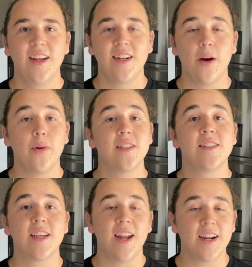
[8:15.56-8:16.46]
Now once
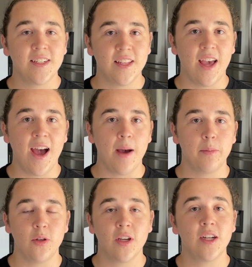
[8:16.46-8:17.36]
it's connected to the
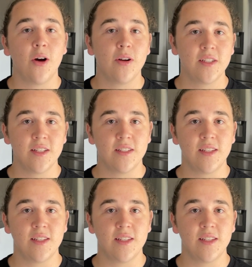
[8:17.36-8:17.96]
app, you can go into the